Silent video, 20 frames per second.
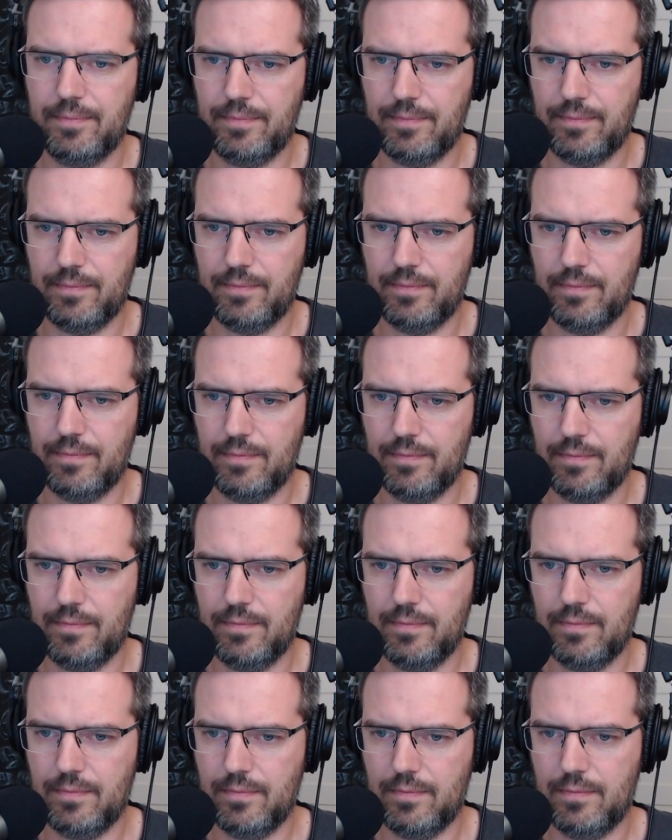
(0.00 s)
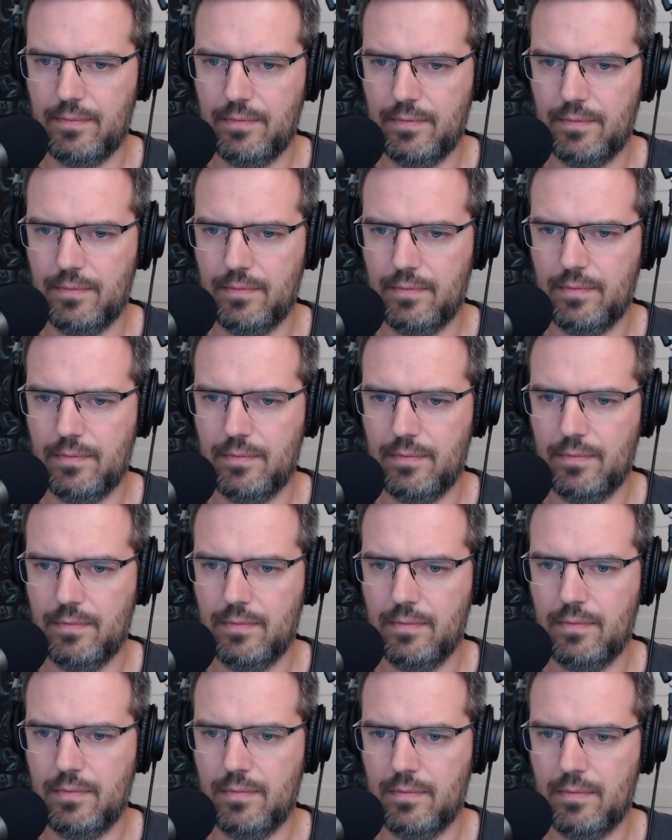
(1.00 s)

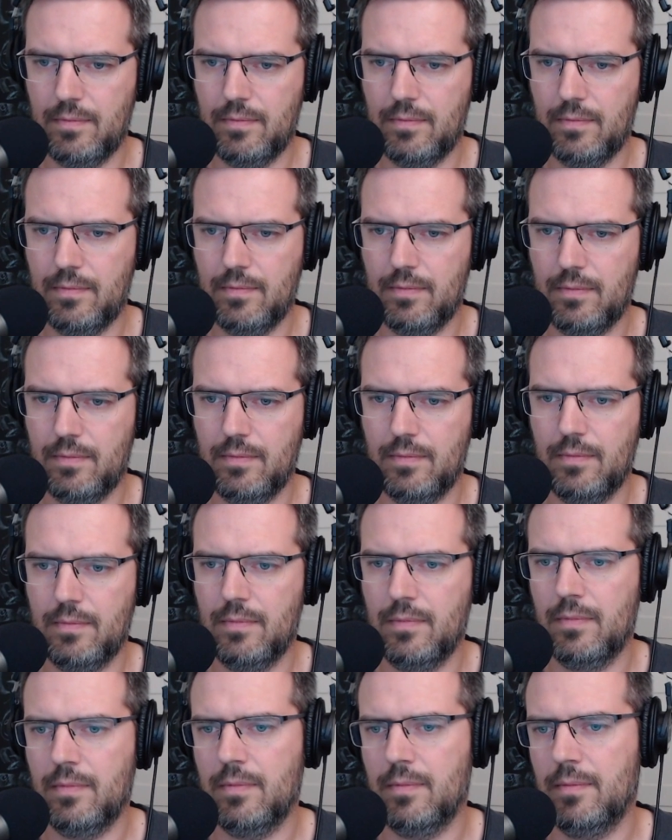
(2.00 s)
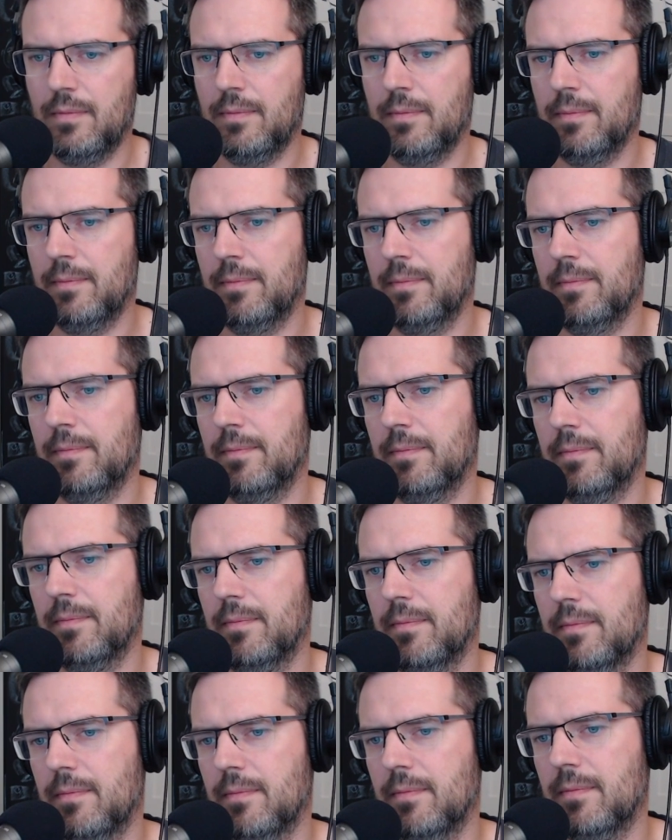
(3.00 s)

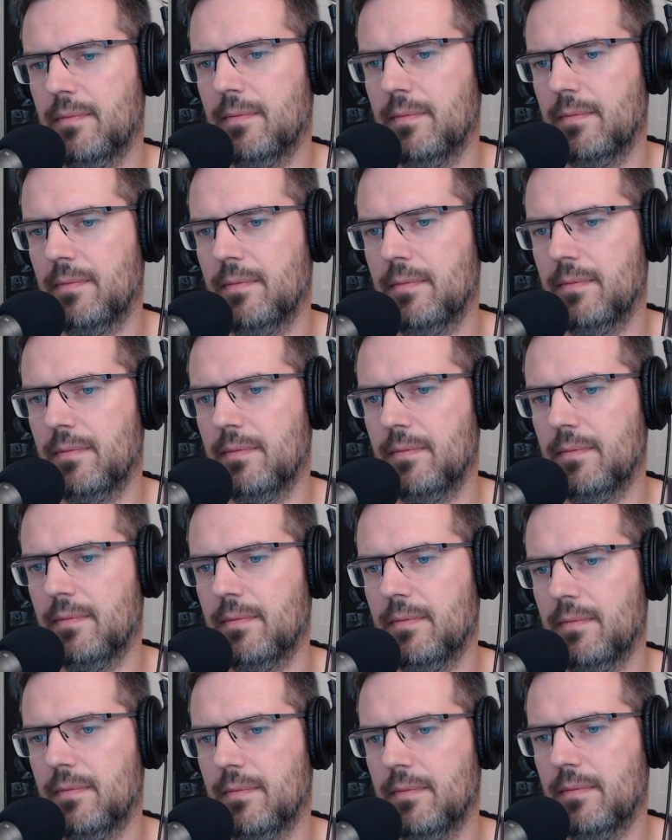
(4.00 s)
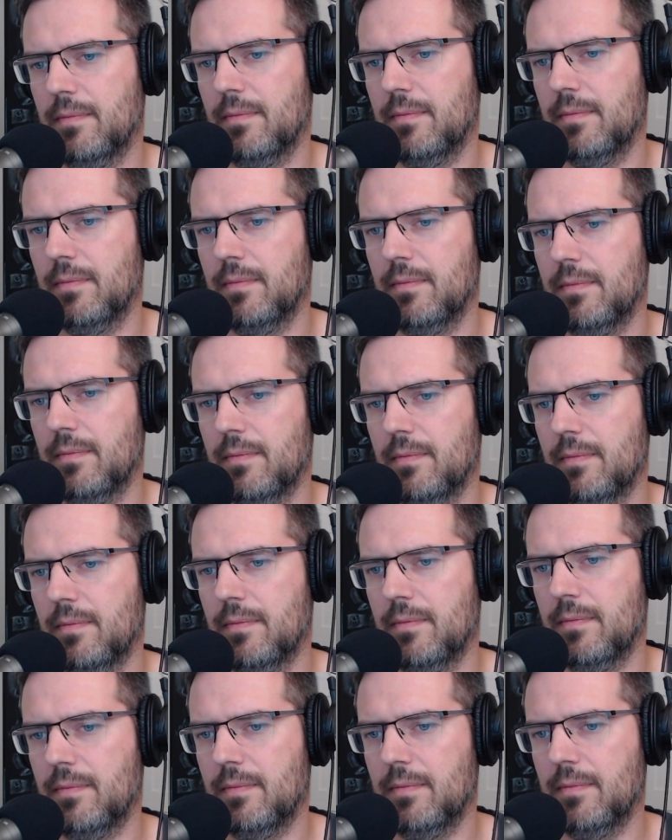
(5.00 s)

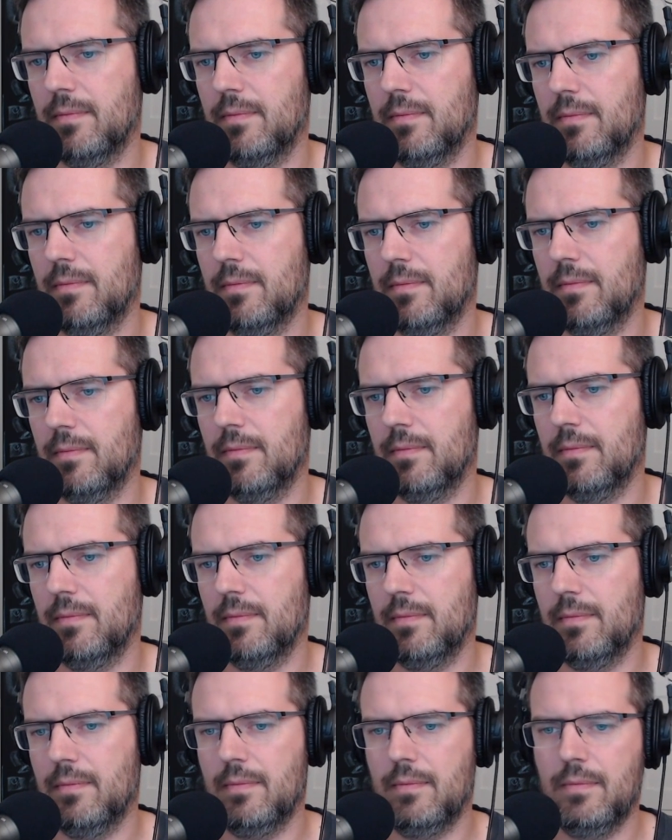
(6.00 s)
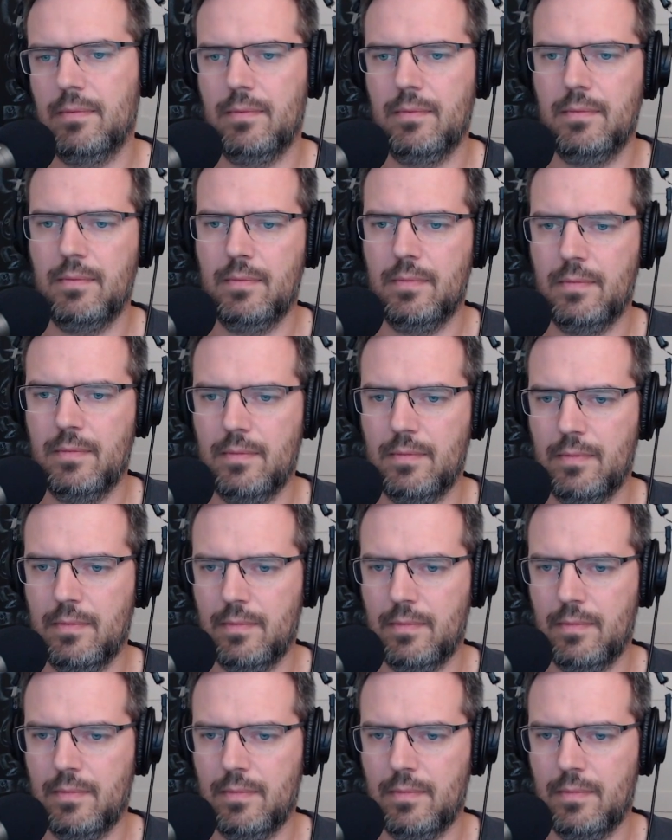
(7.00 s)
Nobody speaks.